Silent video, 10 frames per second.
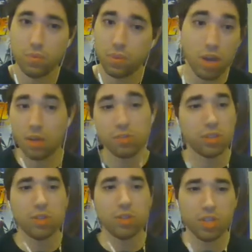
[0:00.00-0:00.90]
I'm
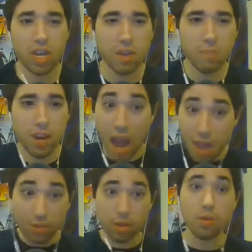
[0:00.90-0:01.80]
just too excited, but I
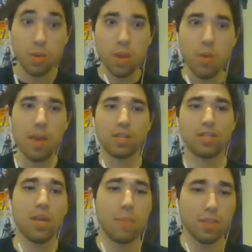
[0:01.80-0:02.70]
haven't heard what you had to
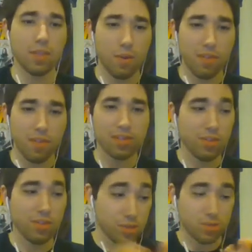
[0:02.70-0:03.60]
say about the movie,
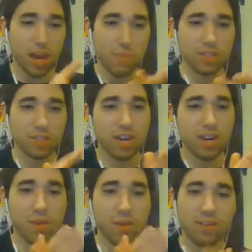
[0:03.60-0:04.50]
so that's what I'm
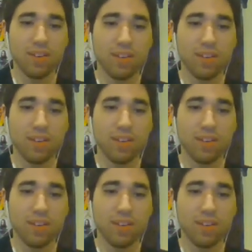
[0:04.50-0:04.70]
excited about.